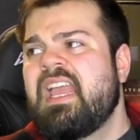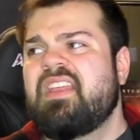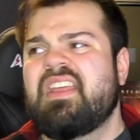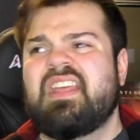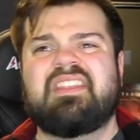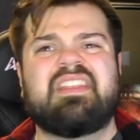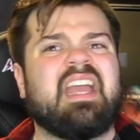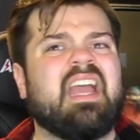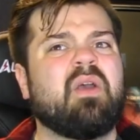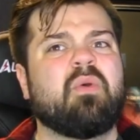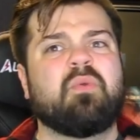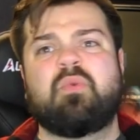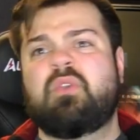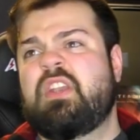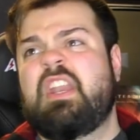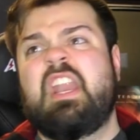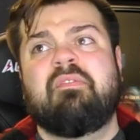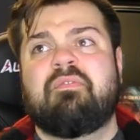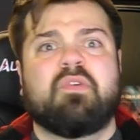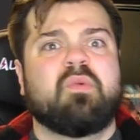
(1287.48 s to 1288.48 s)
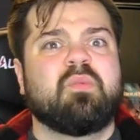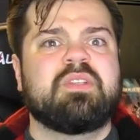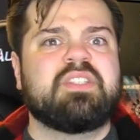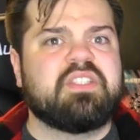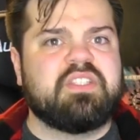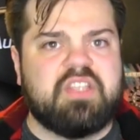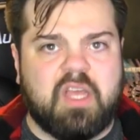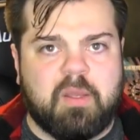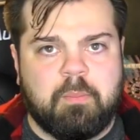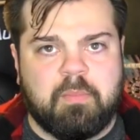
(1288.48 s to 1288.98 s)
that that never was
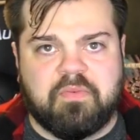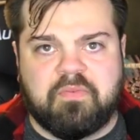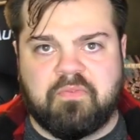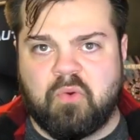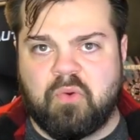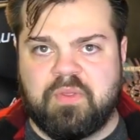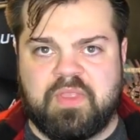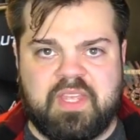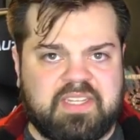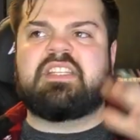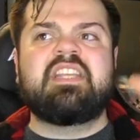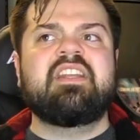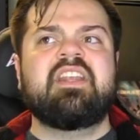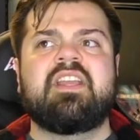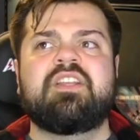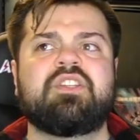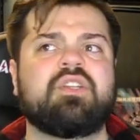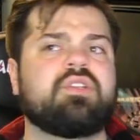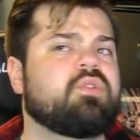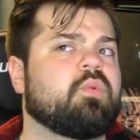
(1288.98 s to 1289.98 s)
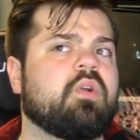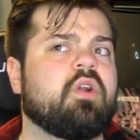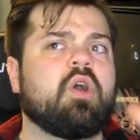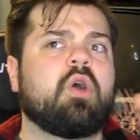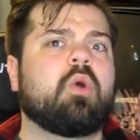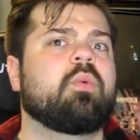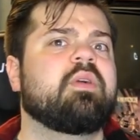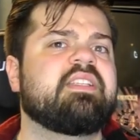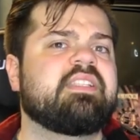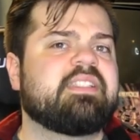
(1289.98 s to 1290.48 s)
done before, that teenagers were
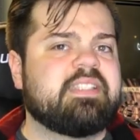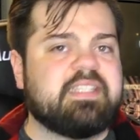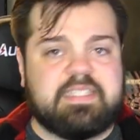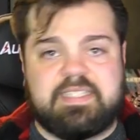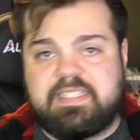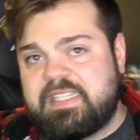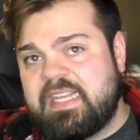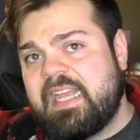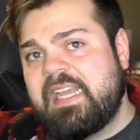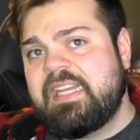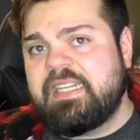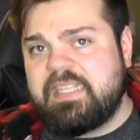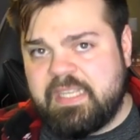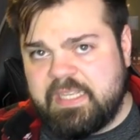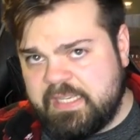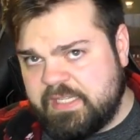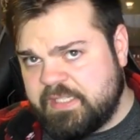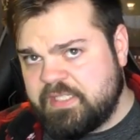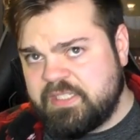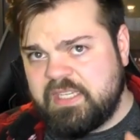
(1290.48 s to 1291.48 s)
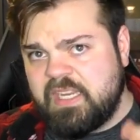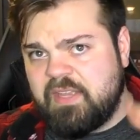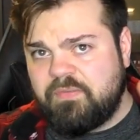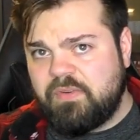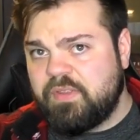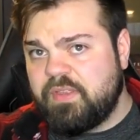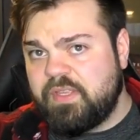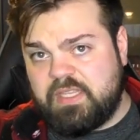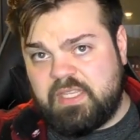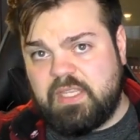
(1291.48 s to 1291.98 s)
always the sidekicks, never
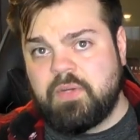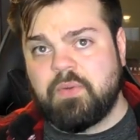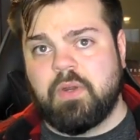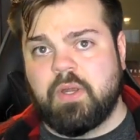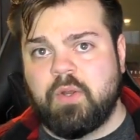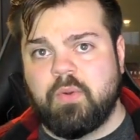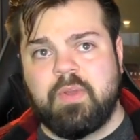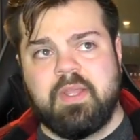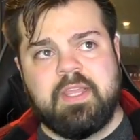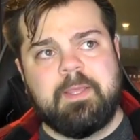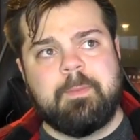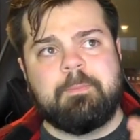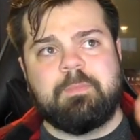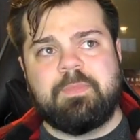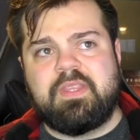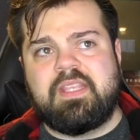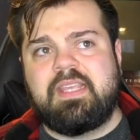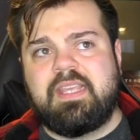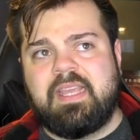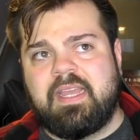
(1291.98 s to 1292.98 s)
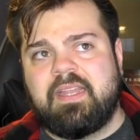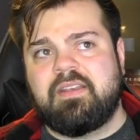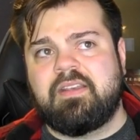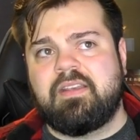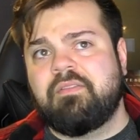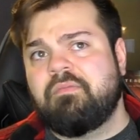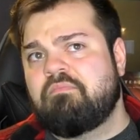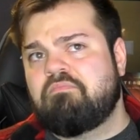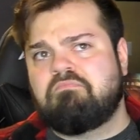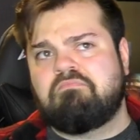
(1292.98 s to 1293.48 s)
the hero, yet
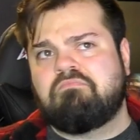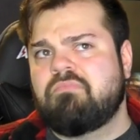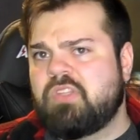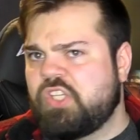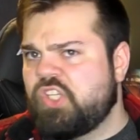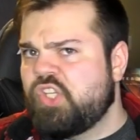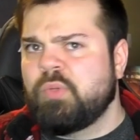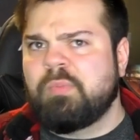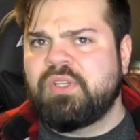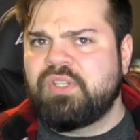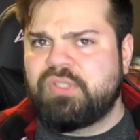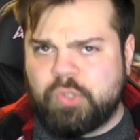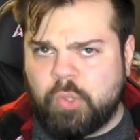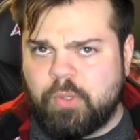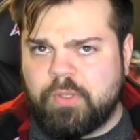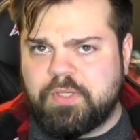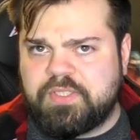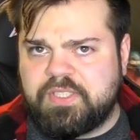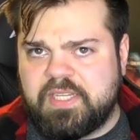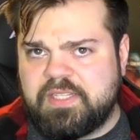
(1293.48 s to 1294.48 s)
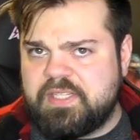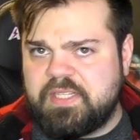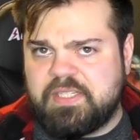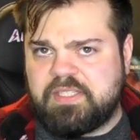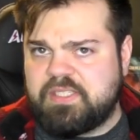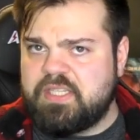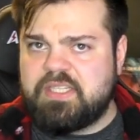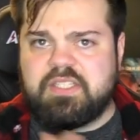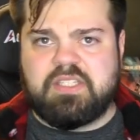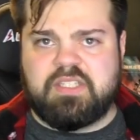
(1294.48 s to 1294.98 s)
Human Torch has
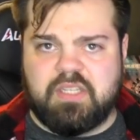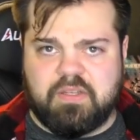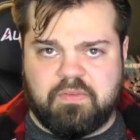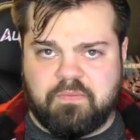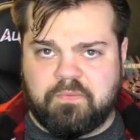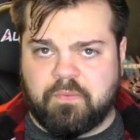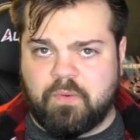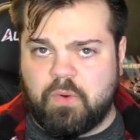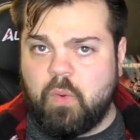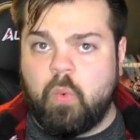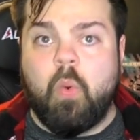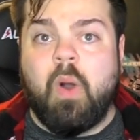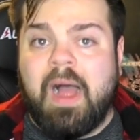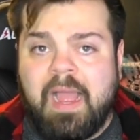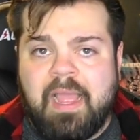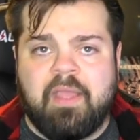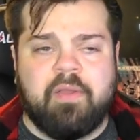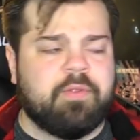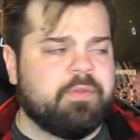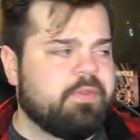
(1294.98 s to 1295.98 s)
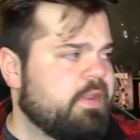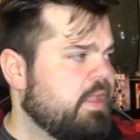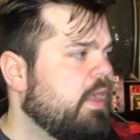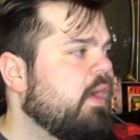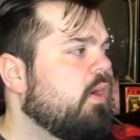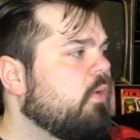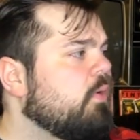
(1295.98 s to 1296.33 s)
existed for a while now